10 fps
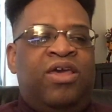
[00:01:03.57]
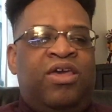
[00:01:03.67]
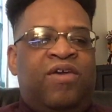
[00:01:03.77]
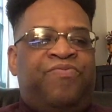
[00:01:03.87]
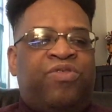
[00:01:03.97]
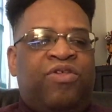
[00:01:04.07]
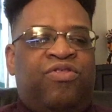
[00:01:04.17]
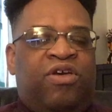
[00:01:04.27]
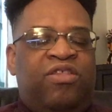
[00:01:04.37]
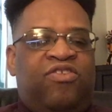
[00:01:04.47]
in
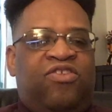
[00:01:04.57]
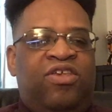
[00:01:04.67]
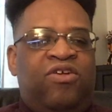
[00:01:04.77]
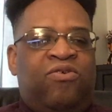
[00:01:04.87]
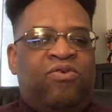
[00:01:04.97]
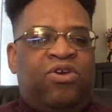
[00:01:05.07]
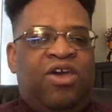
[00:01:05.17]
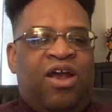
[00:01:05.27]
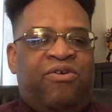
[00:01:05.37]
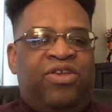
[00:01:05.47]
the concealed
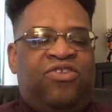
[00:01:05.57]
carry